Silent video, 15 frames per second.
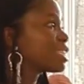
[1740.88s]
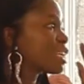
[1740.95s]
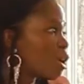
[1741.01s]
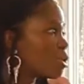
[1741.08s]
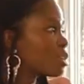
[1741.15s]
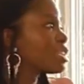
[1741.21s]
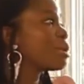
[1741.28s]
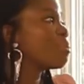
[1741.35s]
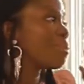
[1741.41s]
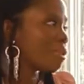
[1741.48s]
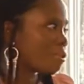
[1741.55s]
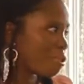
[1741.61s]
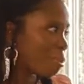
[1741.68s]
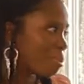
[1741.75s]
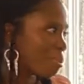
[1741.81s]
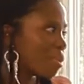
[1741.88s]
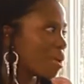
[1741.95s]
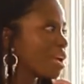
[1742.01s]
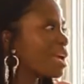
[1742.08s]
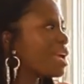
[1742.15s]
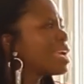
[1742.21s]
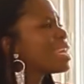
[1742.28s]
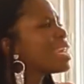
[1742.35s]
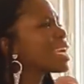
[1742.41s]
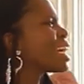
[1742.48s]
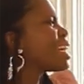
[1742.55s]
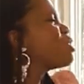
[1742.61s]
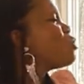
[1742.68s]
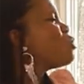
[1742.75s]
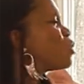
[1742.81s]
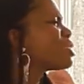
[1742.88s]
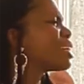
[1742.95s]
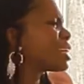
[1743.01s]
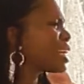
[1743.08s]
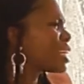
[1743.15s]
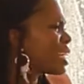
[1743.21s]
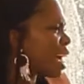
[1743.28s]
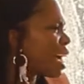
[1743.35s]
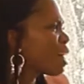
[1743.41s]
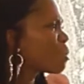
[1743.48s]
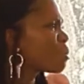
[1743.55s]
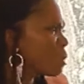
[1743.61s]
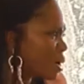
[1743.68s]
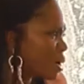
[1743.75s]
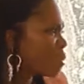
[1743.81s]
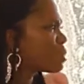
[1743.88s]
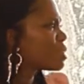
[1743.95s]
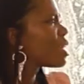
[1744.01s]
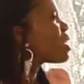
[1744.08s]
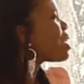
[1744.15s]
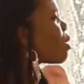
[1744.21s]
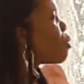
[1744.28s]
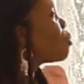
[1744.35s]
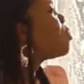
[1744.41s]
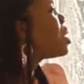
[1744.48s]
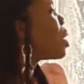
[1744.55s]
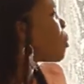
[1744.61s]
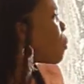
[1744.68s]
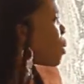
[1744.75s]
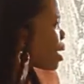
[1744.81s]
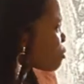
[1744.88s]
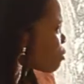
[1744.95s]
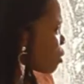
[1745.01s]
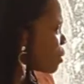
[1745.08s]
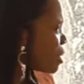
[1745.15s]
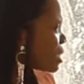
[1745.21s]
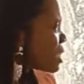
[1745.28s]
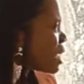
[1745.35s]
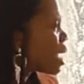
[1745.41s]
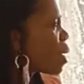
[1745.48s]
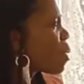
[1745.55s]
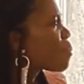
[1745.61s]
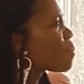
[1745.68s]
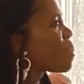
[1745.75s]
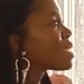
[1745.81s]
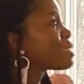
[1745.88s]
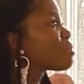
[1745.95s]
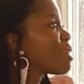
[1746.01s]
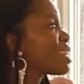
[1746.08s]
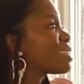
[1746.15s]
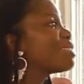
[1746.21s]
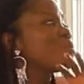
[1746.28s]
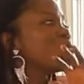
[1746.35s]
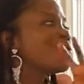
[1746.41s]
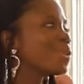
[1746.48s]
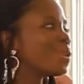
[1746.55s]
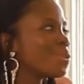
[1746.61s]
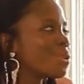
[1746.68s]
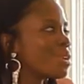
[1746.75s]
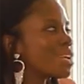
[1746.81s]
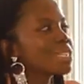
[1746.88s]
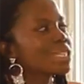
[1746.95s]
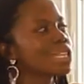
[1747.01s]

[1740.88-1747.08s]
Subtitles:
the child didn't perform. They can use another, then there will be a word for it. But writing fail, it